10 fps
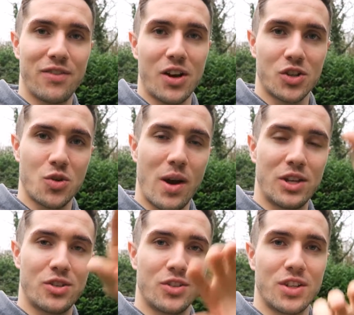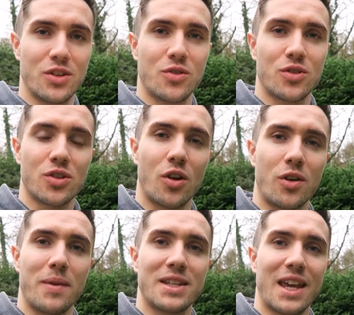fluctuations in your
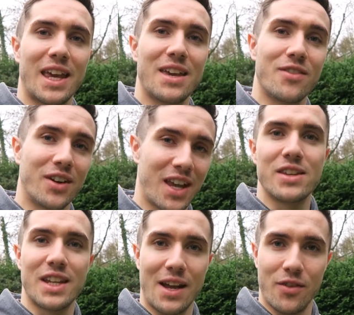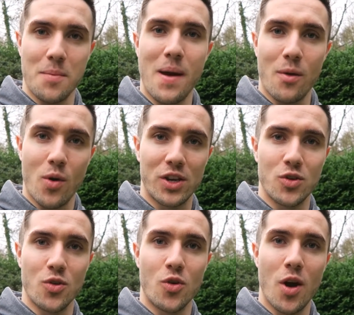sodium intake either. This can have an impact when
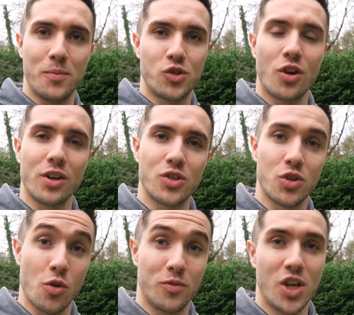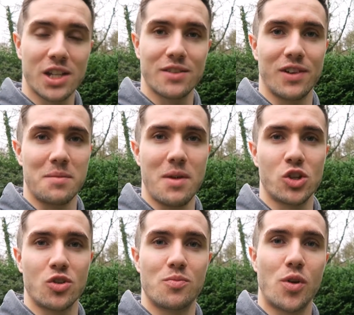you're uh, trying to objectively
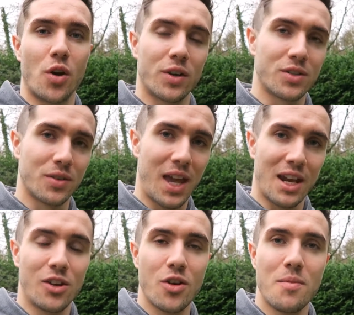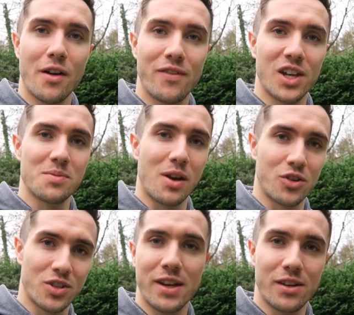measure your progress. Again, look at MyFitnessPal,
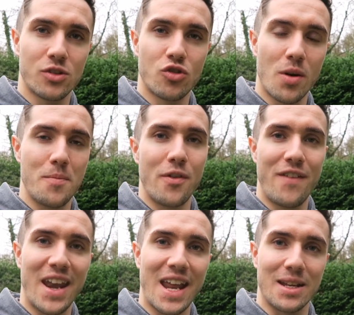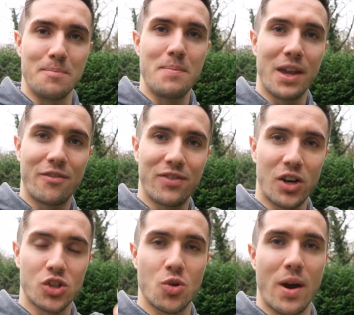just try and prevent any big
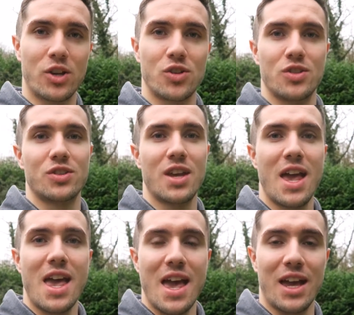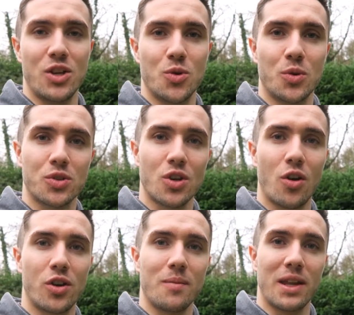fluctuations in your
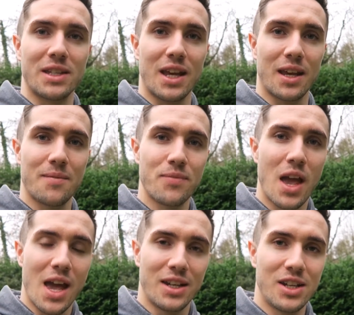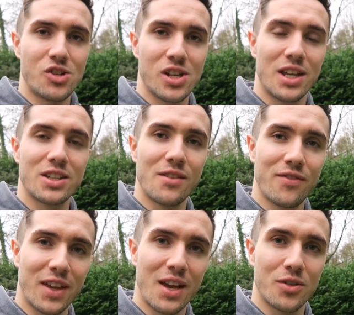sodium intake. Additionally,
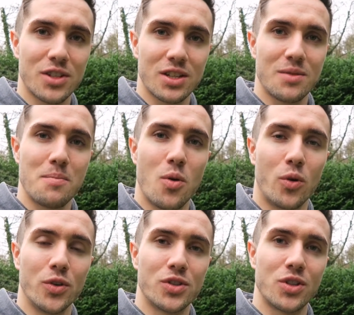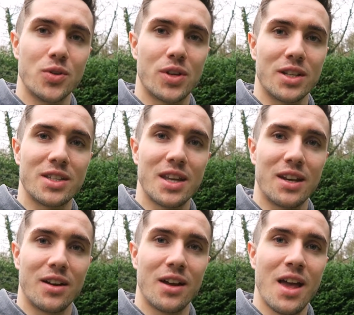something else that's important to
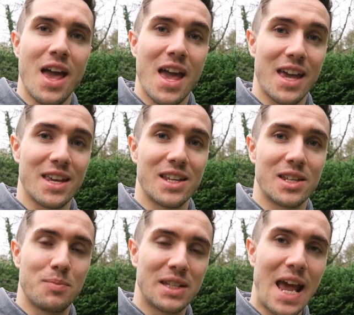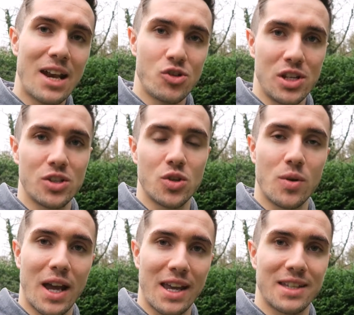consider is potentially
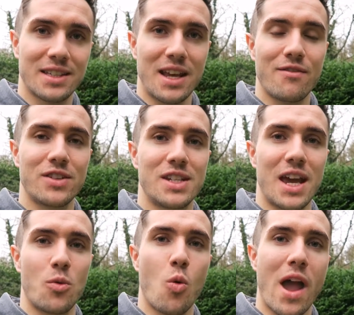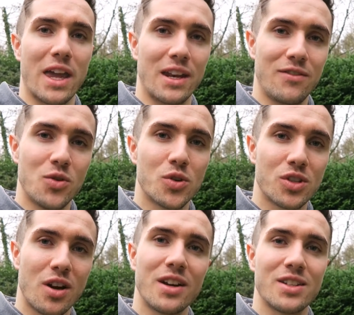doing a seven day weigh-in. If you're
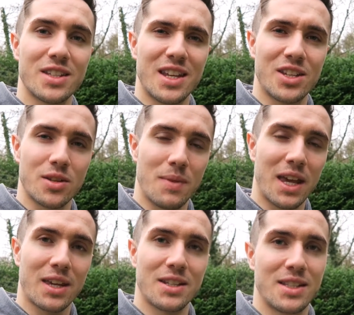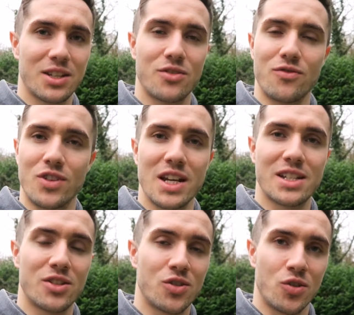starting to see some inconsistent
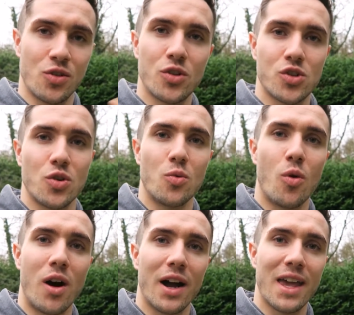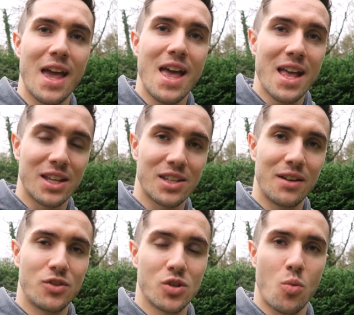reasons, you're not sure why, instead
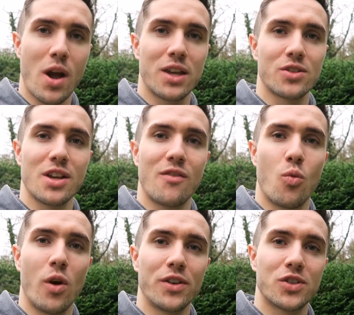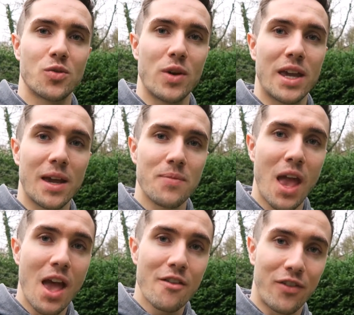of just weighing yourself once a week,
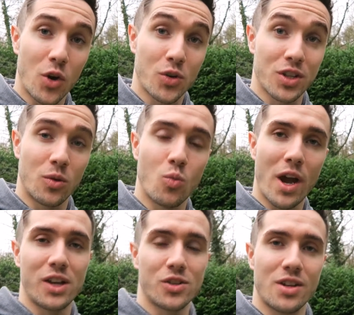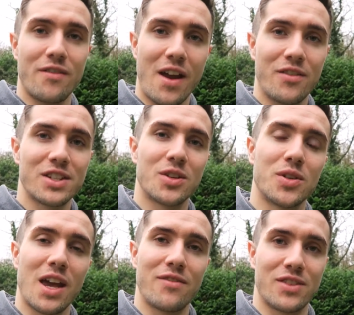focusing on weighing yourself every single
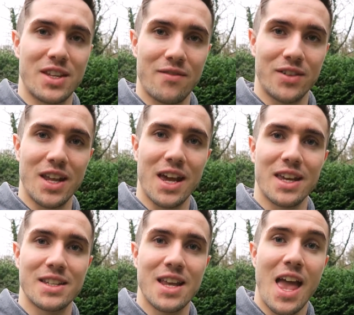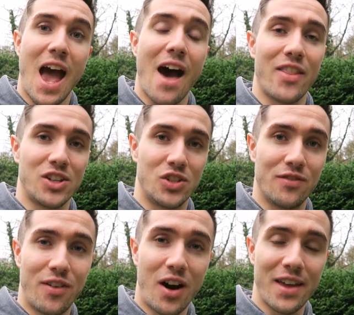day for seven days and then
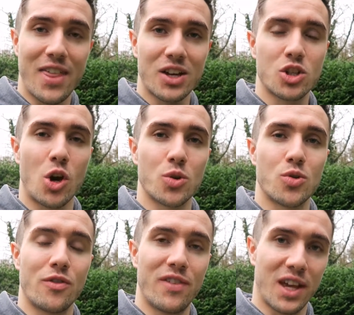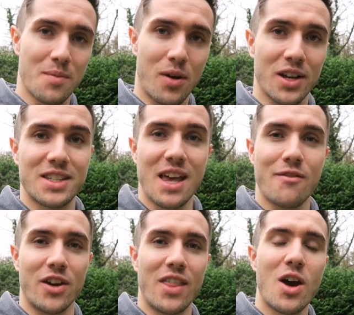divide that total figure by
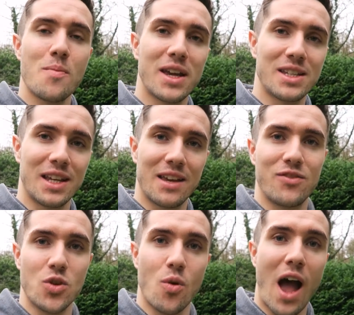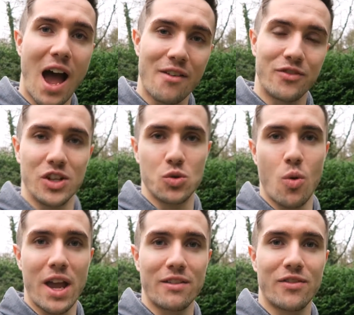seven and that'll basically give you your average
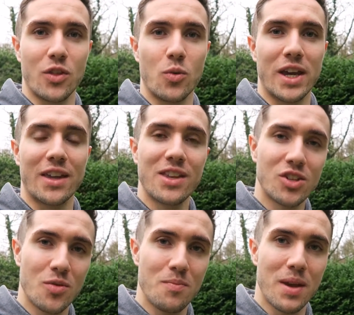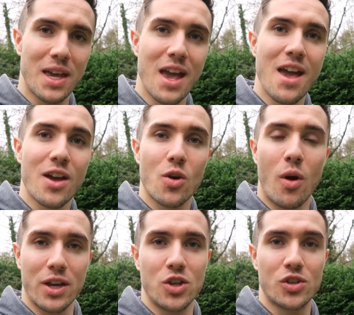weight for the week and this can be
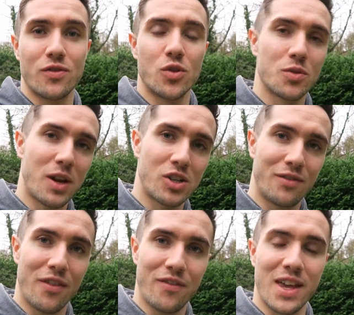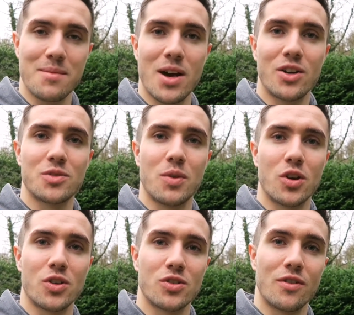quite useful especially for females
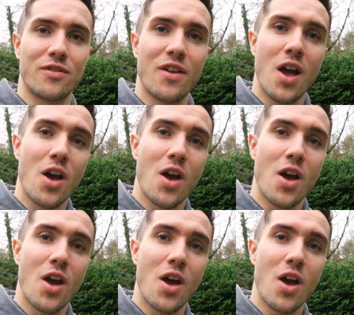because of